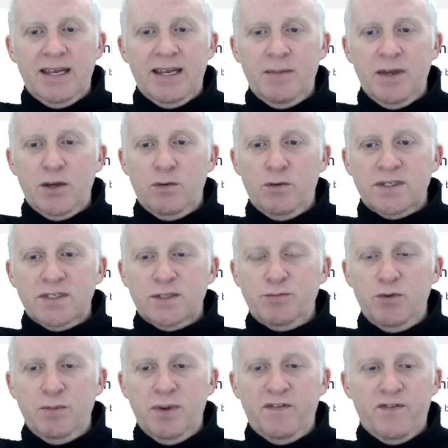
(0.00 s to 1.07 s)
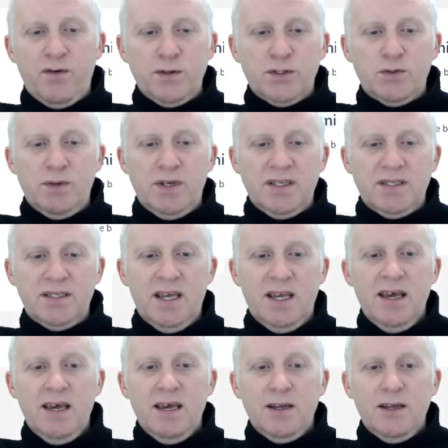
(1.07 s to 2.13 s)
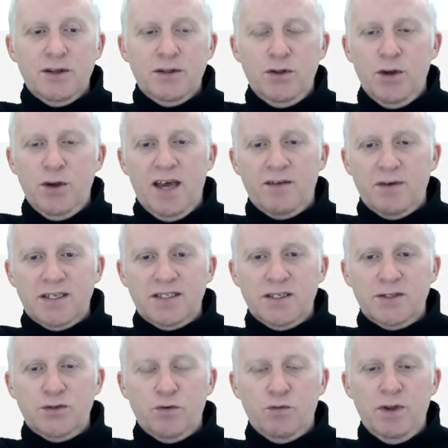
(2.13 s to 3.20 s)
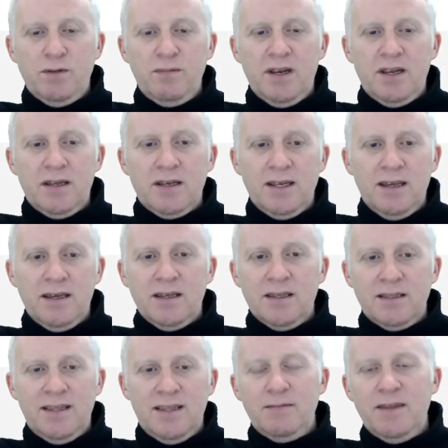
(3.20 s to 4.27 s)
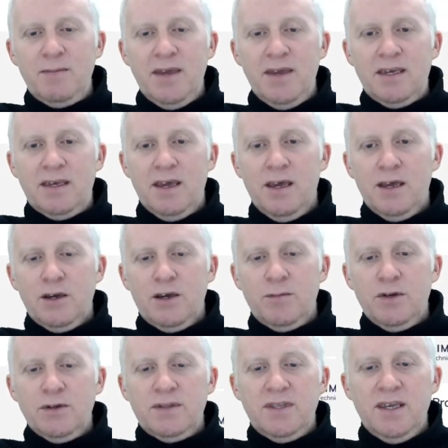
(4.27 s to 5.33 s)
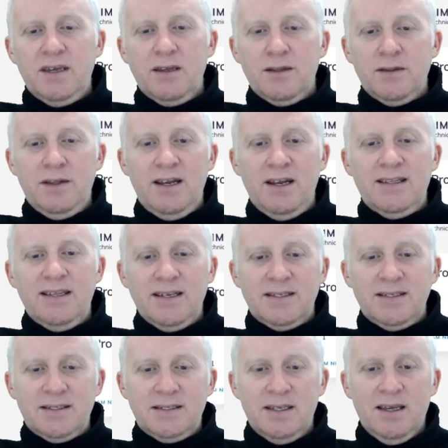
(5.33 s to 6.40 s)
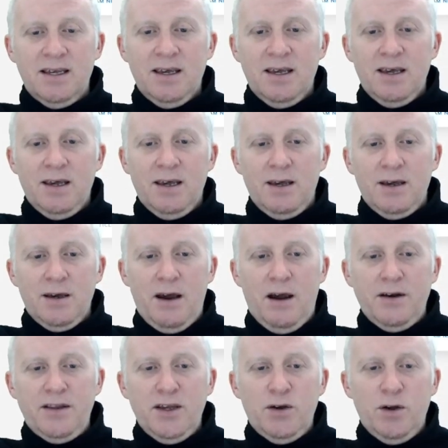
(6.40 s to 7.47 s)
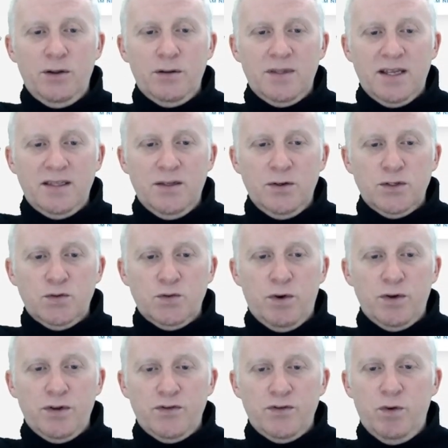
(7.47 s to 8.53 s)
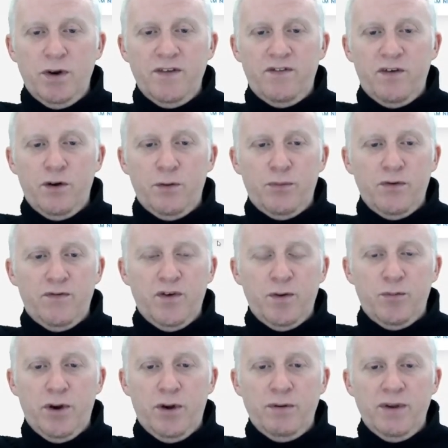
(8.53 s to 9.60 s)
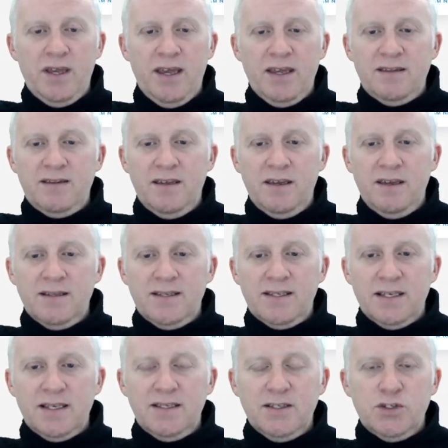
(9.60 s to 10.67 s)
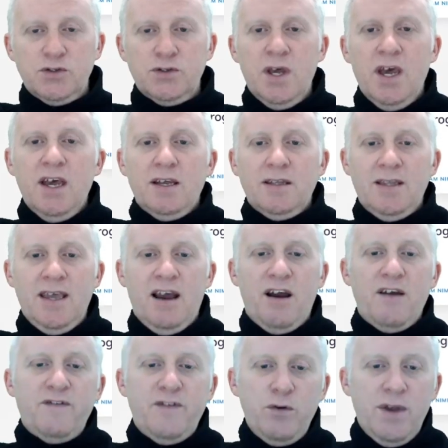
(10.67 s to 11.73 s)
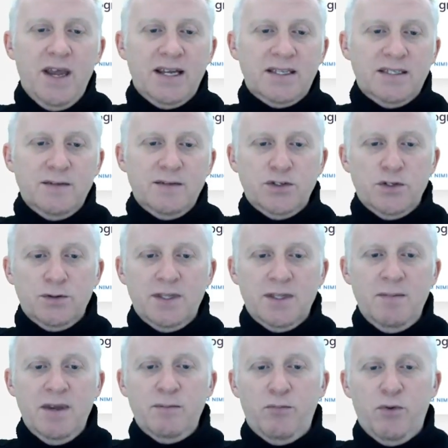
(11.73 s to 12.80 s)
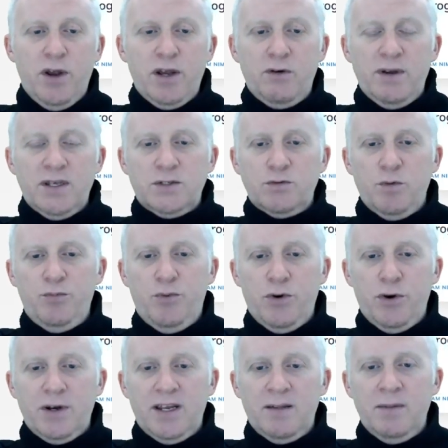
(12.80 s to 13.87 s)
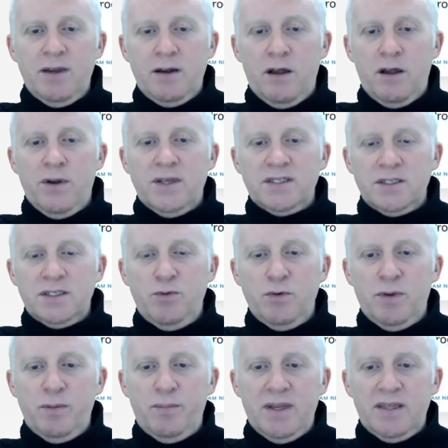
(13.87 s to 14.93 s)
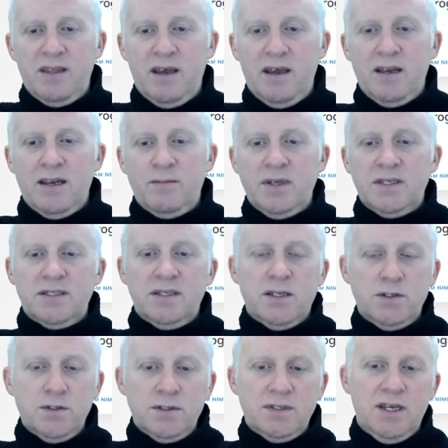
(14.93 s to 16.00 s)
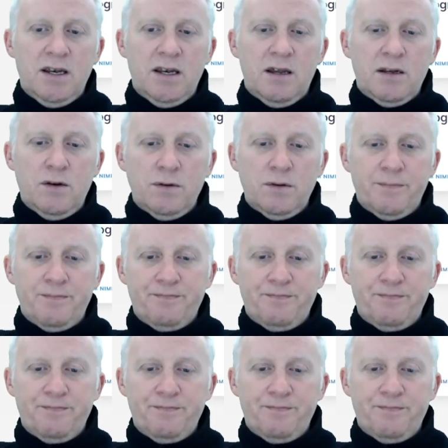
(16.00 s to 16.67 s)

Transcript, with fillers: Nimiq Oasis public first release. That you have access to Reddit and uh, Team Nimiq community, the latest. Uh, article that was word on 24 February 1816. So they are very active. So Nimiq progress report, Nimiq OSS public beta, and Nimiq status and outlook.